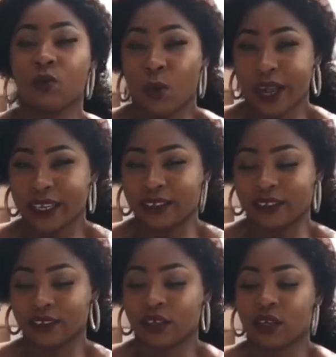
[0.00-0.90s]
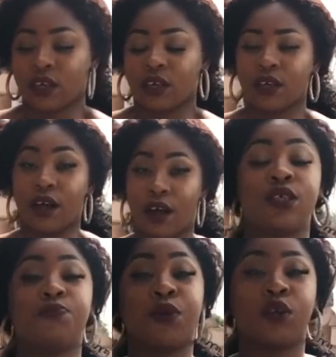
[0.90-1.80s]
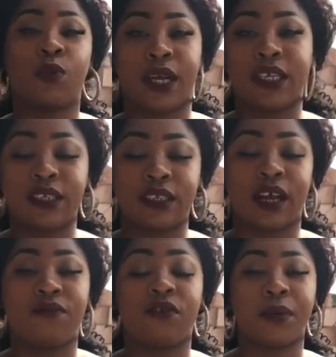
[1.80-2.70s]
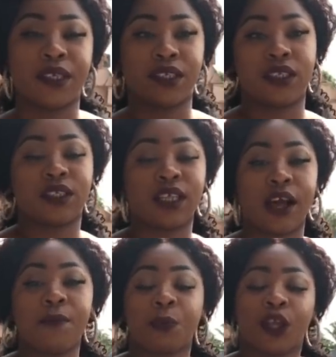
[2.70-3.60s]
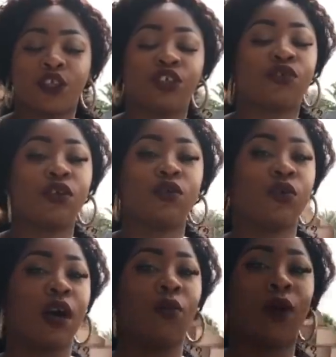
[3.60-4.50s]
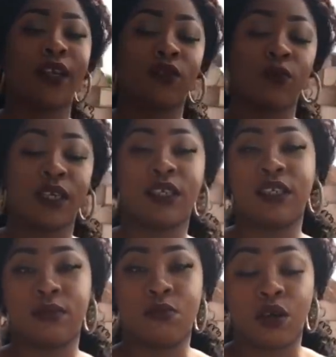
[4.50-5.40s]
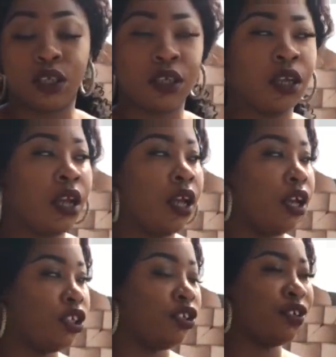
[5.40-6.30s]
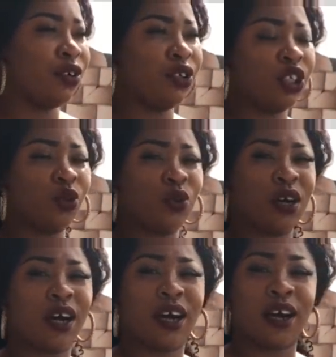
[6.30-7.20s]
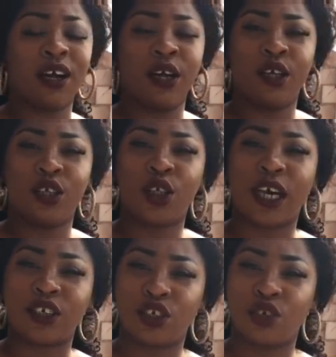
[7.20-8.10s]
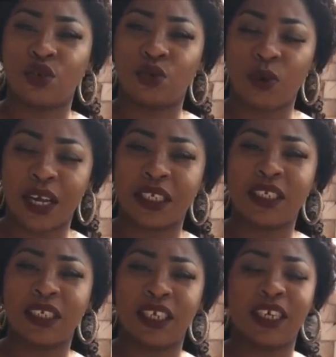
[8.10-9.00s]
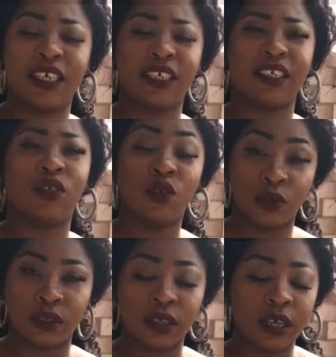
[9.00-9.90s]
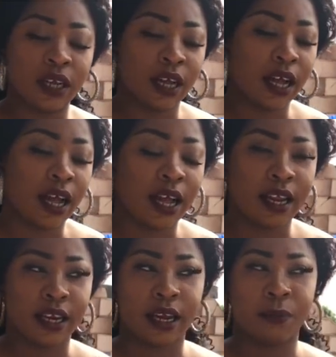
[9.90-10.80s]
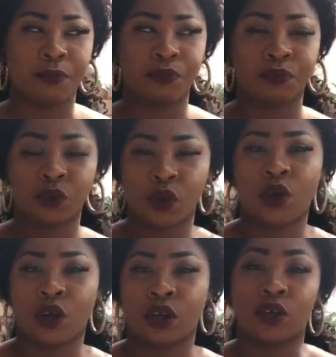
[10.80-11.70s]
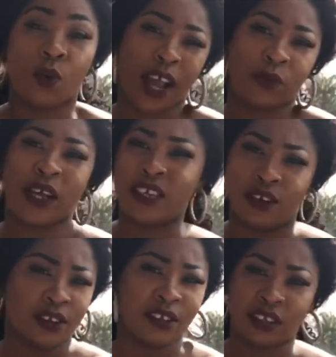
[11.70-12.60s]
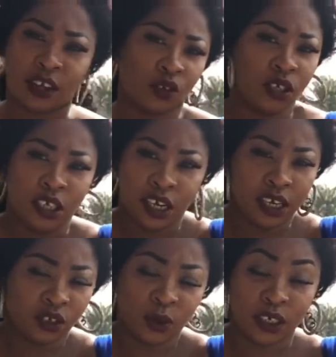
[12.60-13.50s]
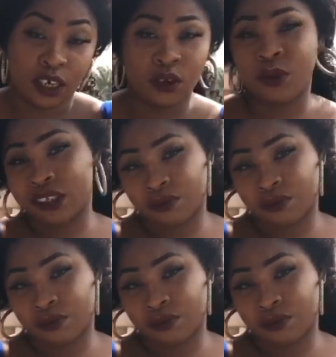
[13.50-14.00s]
weddings. Both weddings are for my sister. She's going to do her white wedding in the morning and she's going to do her traditional wedding in the noon. And the white wedding is actually English wedding anyways,